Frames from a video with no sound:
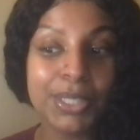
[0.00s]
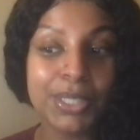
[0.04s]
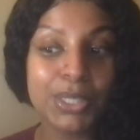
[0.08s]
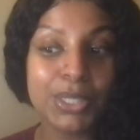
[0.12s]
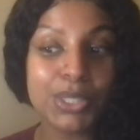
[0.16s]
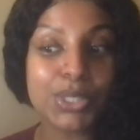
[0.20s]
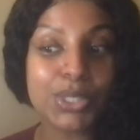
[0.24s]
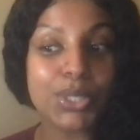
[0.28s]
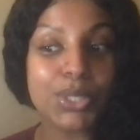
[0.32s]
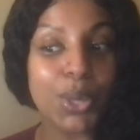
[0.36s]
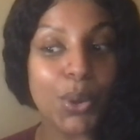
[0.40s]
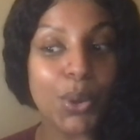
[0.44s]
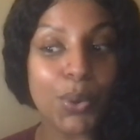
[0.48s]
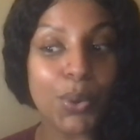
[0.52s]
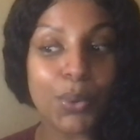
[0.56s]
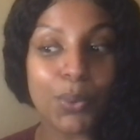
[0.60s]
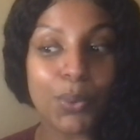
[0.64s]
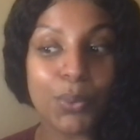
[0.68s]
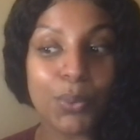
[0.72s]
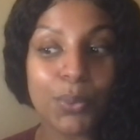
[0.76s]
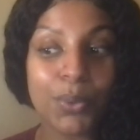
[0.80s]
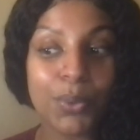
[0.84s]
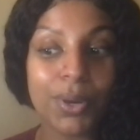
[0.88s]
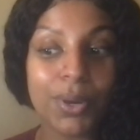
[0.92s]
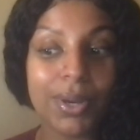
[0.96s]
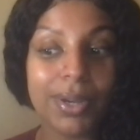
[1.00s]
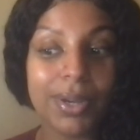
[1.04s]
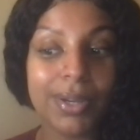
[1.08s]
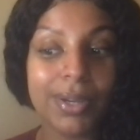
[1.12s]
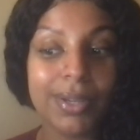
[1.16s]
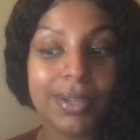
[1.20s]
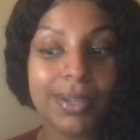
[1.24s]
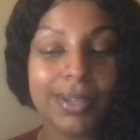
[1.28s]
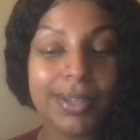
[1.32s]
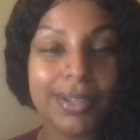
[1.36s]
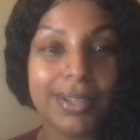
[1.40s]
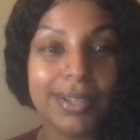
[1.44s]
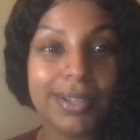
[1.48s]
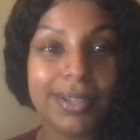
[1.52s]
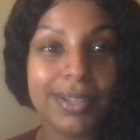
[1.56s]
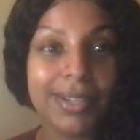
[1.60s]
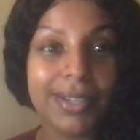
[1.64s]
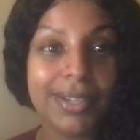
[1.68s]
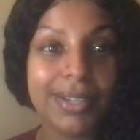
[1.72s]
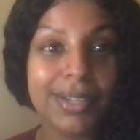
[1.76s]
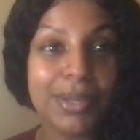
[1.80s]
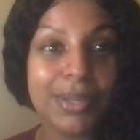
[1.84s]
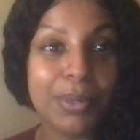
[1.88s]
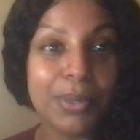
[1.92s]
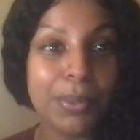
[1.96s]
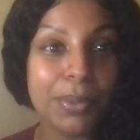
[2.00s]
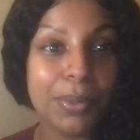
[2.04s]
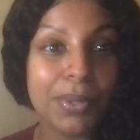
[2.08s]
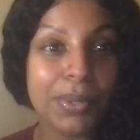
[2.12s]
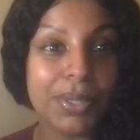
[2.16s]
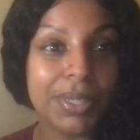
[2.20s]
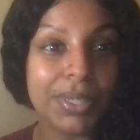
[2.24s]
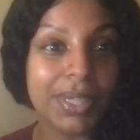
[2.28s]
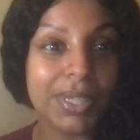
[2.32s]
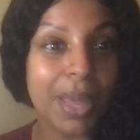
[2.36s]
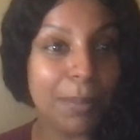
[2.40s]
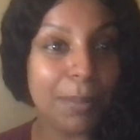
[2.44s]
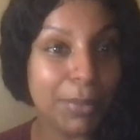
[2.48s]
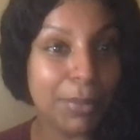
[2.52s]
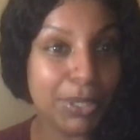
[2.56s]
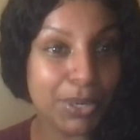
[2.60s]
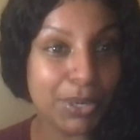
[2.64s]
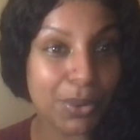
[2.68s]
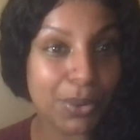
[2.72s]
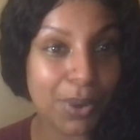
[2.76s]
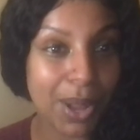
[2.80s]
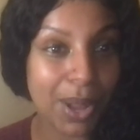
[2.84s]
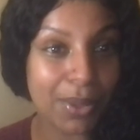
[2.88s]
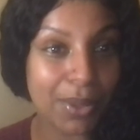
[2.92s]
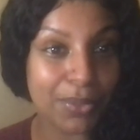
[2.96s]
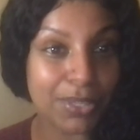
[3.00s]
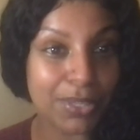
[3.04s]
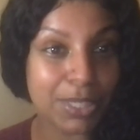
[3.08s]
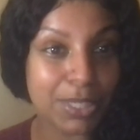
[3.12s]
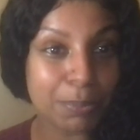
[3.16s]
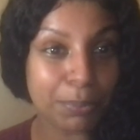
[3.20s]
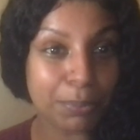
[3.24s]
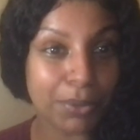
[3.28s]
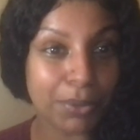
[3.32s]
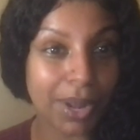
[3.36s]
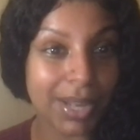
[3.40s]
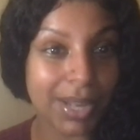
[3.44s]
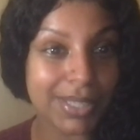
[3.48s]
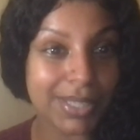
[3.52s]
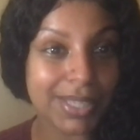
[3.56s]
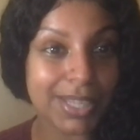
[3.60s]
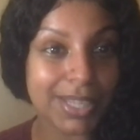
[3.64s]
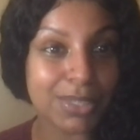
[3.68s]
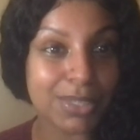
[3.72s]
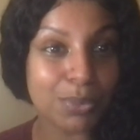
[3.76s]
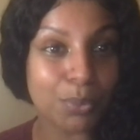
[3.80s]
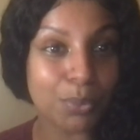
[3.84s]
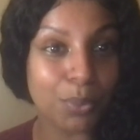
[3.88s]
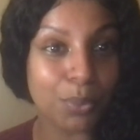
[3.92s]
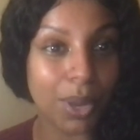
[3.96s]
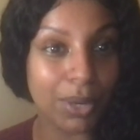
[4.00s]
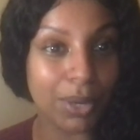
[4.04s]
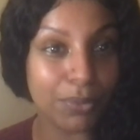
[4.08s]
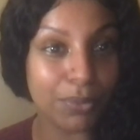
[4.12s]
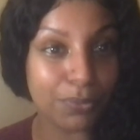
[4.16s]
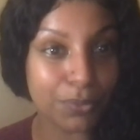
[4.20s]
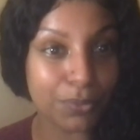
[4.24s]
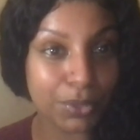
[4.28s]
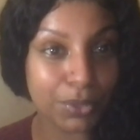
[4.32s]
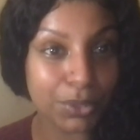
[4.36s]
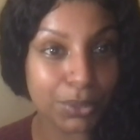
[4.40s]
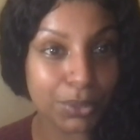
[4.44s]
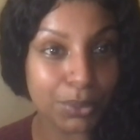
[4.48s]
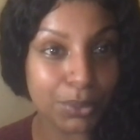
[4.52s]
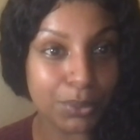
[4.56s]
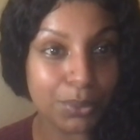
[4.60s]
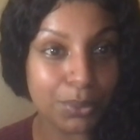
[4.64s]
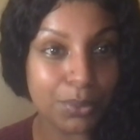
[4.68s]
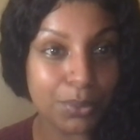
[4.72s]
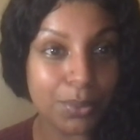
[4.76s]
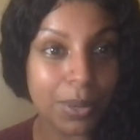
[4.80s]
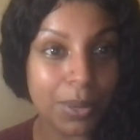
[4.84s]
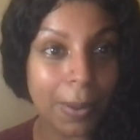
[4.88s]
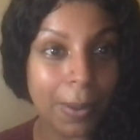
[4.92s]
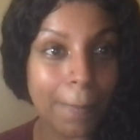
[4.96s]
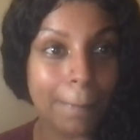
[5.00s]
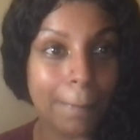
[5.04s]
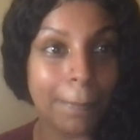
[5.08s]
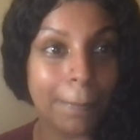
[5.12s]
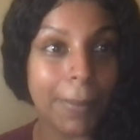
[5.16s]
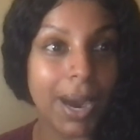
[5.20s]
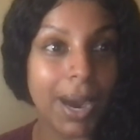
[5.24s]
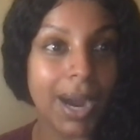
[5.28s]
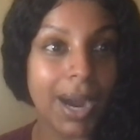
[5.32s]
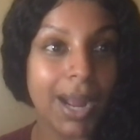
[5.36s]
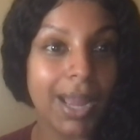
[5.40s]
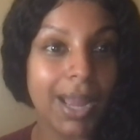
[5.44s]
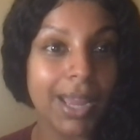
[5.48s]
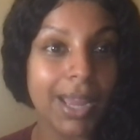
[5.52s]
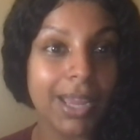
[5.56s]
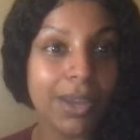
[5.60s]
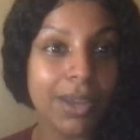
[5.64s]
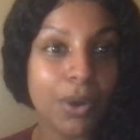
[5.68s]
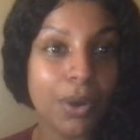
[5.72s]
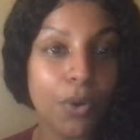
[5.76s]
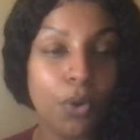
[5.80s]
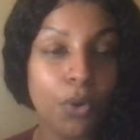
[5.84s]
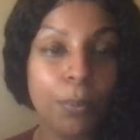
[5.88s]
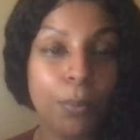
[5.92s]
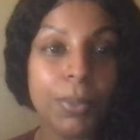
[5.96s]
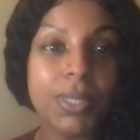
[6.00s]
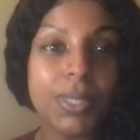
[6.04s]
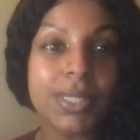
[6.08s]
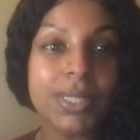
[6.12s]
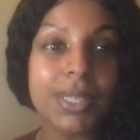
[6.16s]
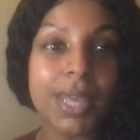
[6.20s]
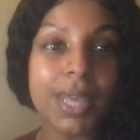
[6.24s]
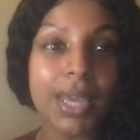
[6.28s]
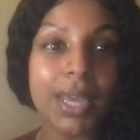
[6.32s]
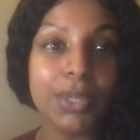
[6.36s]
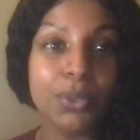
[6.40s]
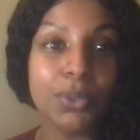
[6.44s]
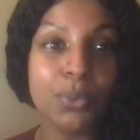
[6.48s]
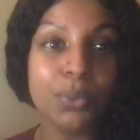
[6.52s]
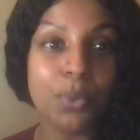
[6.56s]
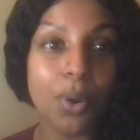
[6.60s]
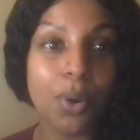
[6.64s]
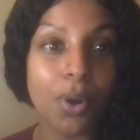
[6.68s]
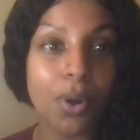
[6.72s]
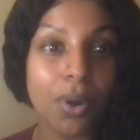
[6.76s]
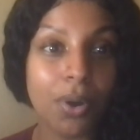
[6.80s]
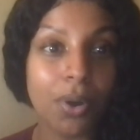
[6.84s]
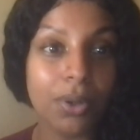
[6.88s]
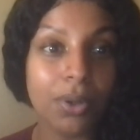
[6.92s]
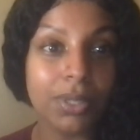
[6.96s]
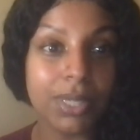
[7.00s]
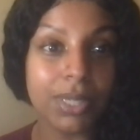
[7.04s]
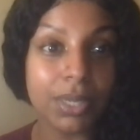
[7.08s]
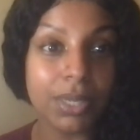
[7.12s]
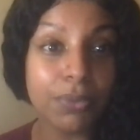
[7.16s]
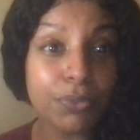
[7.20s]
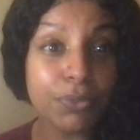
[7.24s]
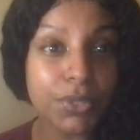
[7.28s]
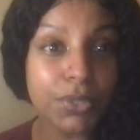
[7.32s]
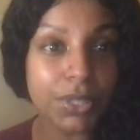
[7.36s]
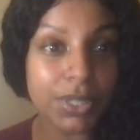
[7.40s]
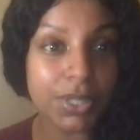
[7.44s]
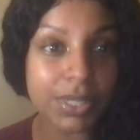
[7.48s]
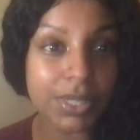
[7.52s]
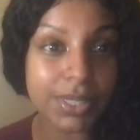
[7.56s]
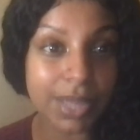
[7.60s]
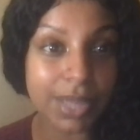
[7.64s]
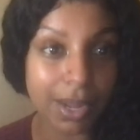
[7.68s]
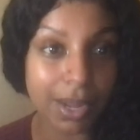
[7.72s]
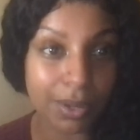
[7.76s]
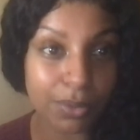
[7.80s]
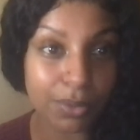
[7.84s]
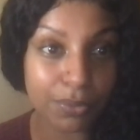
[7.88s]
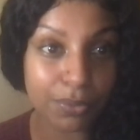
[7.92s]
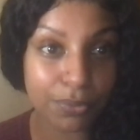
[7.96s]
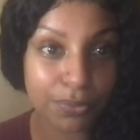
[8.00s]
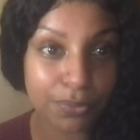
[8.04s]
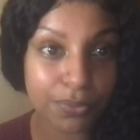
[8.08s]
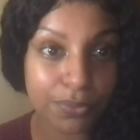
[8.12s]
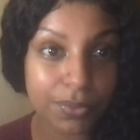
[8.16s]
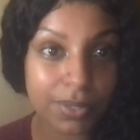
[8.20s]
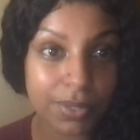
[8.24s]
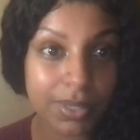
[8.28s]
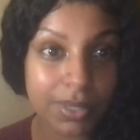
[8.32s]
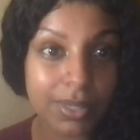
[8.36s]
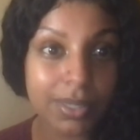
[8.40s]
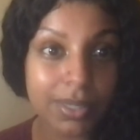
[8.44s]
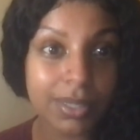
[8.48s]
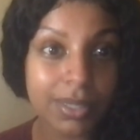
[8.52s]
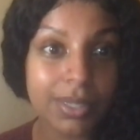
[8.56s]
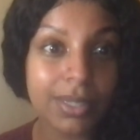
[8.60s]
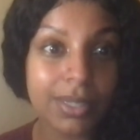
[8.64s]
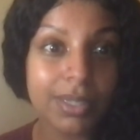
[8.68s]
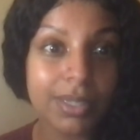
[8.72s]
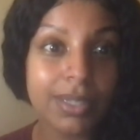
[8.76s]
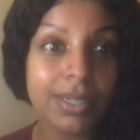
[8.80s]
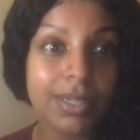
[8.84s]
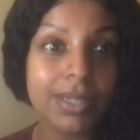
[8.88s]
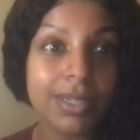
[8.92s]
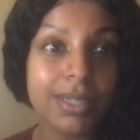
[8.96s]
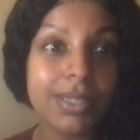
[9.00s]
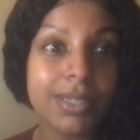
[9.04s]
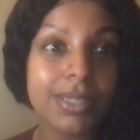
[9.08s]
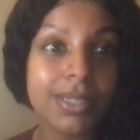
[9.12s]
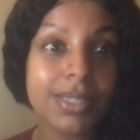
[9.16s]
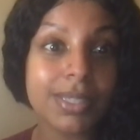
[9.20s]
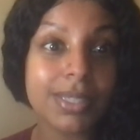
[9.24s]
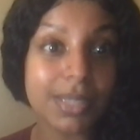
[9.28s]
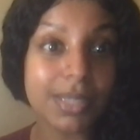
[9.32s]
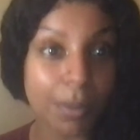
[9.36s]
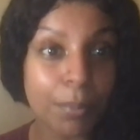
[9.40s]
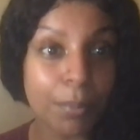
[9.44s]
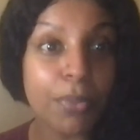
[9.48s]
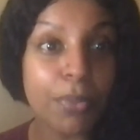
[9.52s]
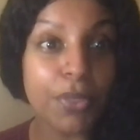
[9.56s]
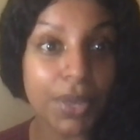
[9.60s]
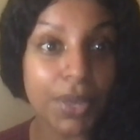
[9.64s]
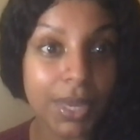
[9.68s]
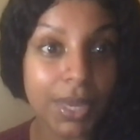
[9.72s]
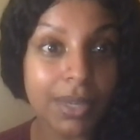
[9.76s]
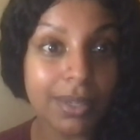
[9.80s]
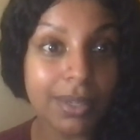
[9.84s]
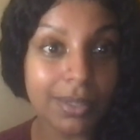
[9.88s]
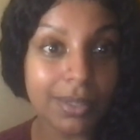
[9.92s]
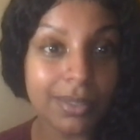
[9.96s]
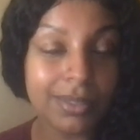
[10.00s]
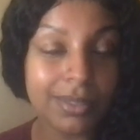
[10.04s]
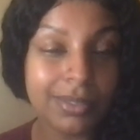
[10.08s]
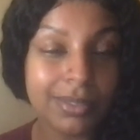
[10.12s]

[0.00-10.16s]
So let me know how this process went for you. My hope is that you all gift yourself something